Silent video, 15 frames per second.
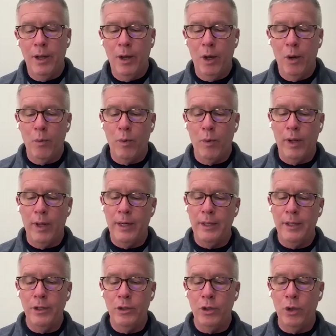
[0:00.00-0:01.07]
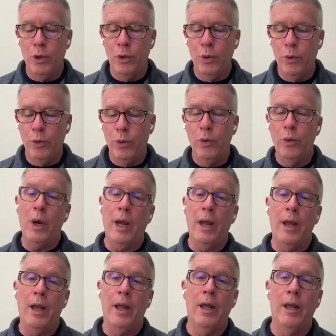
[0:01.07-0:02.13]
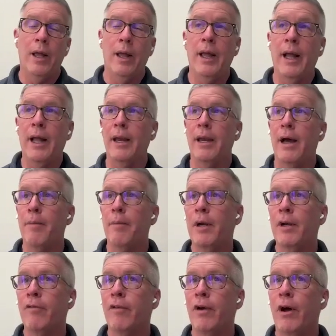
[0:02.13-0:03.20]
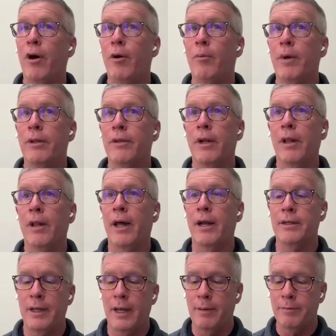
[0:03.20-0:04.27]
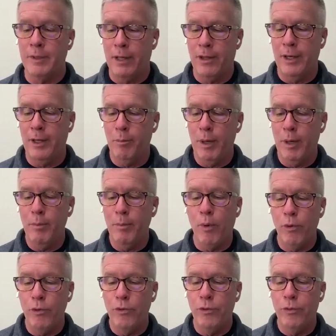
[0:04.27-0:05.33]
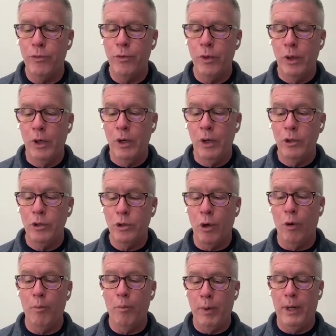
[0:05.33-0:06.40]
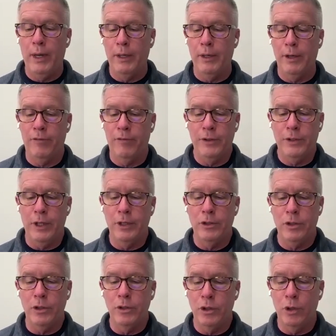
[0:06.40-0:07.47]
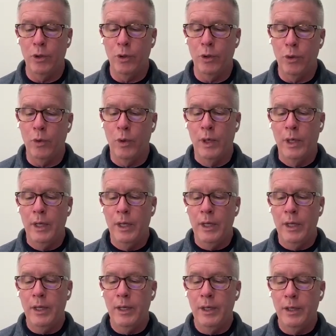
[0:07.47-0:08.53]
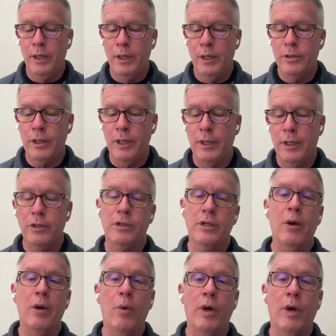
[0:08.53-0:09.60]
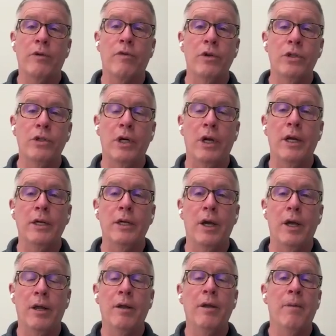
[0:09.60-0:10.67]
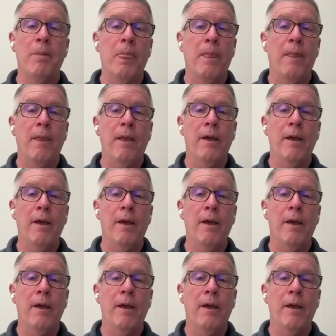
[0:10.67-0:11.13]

related to economic development that a lot of times I think people don't pay enough attention to is in the state of West Virginia.